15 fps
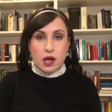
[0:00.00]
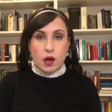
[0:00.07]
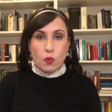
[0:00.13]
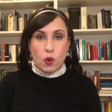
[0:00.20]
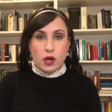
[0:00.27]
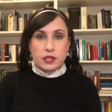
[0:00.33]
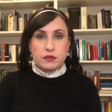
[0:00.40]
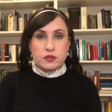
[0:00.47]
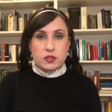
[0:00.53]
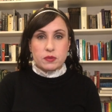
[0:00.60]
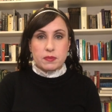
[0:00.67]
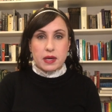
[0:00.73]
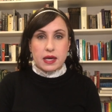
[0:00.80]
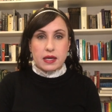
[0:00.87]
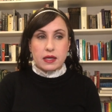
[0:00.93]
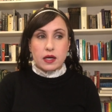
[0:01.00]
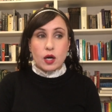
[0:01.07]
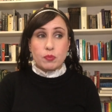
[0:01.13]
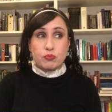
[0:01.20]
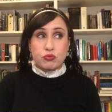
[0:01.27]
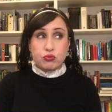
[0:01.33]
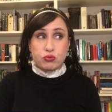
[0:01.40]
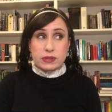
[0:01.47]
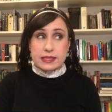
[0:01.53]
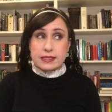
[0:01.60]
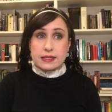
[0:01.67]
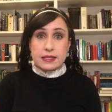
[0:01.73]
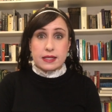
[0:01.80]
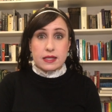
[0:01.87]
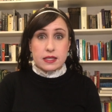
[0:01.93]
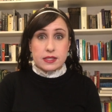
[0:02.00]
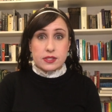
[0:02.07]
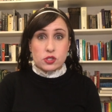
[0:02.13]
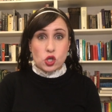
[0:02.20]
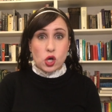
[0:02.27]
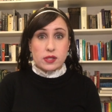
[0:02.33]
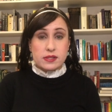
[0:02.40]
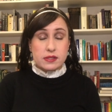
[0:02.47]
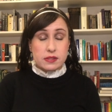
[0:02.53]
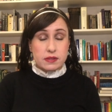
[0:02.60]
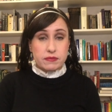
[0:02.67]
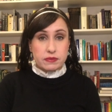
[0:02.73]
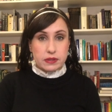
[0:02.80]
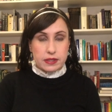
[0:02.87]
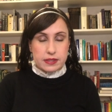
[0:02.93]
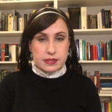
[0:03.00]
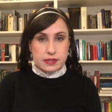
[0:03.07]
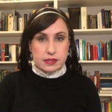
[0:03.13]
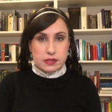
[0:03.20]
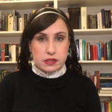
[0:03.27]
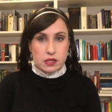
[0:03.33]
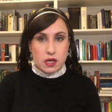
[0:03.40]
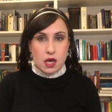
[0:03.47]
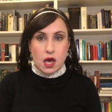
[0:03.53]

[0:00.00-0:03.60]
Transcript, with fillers: I want you to make a pretty exhaustive list